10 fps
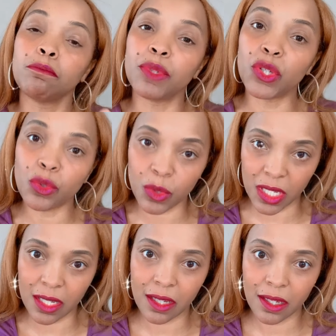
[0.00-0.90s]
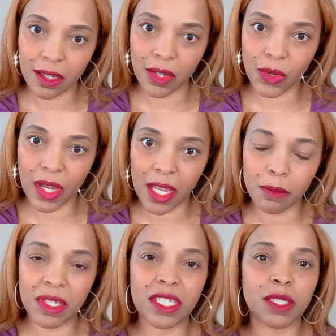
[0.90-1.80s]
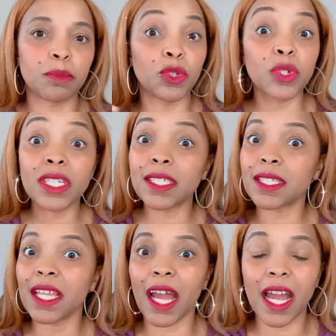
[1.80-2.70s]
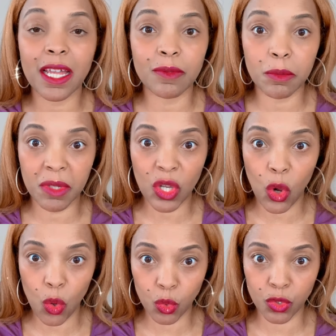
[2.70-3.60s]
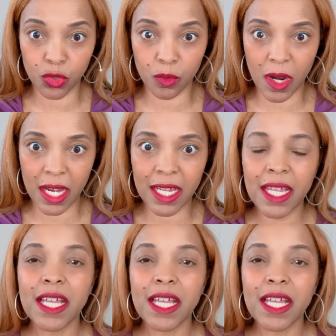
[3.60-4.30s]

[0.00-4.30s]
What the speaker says: beauty. Okay, because beauty is in the eye of the beholder, right?